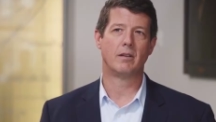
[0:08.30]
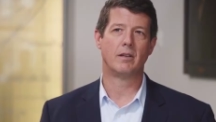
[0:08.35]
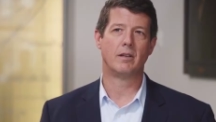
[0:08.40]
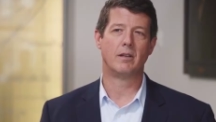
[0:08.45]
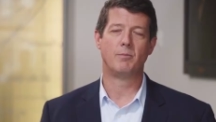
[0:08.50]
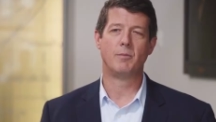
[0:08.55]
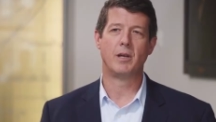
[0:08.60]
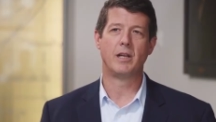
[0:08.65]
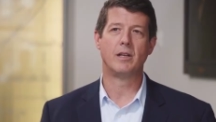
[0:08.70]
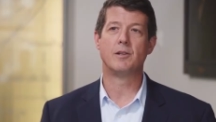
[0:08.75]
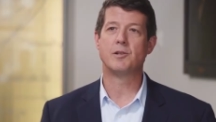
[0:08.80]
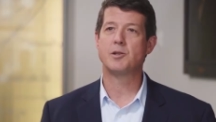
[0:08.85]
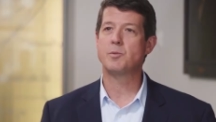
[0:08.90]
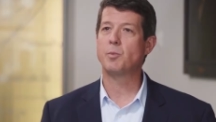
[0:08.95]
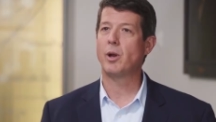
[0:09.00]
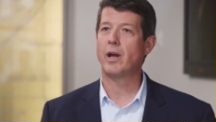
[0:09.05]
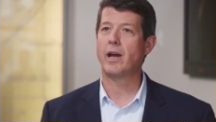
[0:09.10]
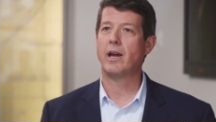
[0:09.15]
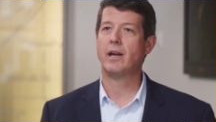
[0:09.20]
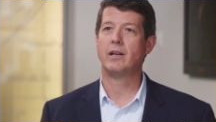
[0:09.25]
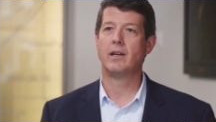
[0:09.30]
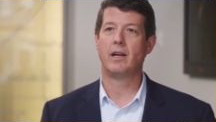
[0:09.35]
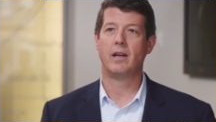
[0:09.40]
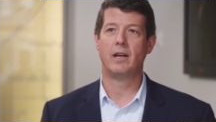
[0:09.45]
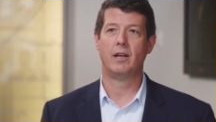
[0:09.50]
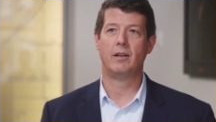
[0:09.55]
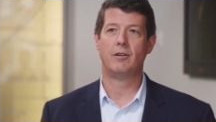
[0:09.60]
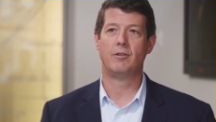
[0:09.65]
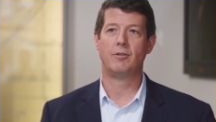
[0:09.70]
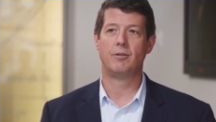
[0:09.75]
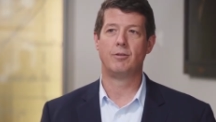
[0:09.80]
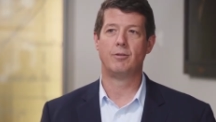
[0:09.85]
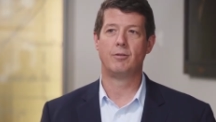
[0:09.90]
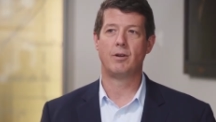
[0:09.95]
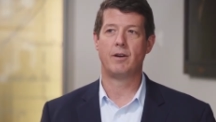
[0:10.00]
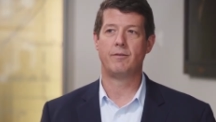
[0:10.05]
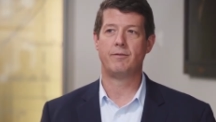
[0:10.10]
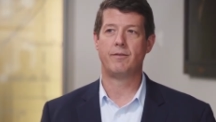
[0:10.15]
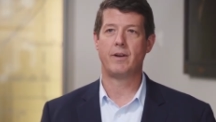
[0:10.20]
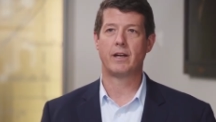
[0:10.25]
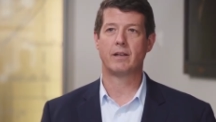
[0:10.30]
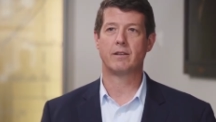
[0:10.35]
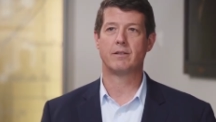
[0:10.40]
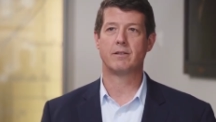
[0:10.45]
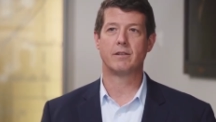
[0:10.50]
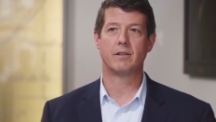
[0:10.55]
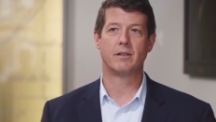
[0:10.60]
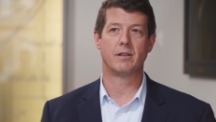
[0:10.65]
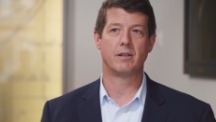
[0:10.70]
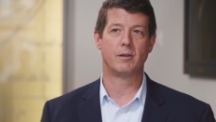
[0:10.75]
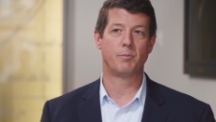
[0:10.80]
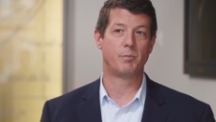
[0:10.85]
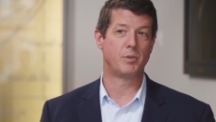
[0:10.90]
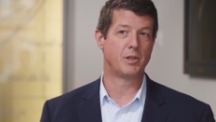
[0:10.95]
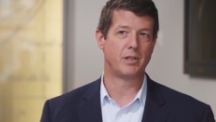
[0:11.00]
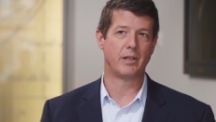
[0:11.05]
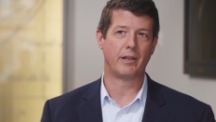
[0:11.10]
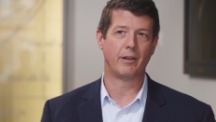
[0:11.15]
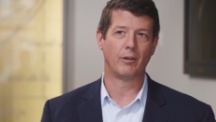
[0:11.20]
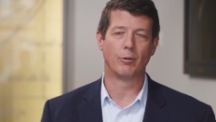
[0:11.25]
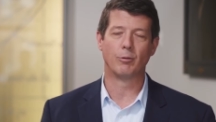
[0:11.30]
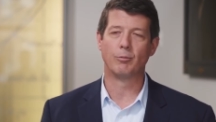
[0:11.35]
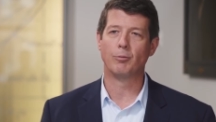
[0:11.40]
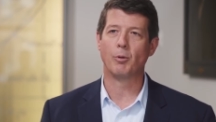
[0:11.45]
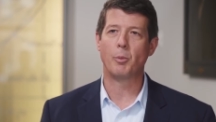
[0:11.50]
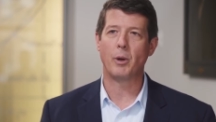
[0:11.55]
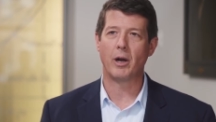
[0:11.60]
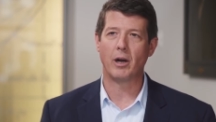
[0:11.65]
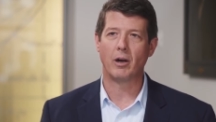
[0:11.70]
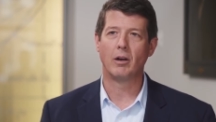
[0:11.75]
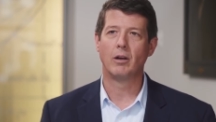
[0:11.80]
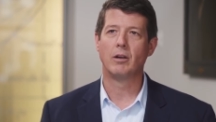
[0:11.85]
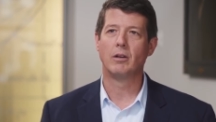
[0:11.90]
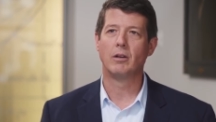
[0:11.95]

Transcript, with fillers: a maintenance plan and to effect a particular repair.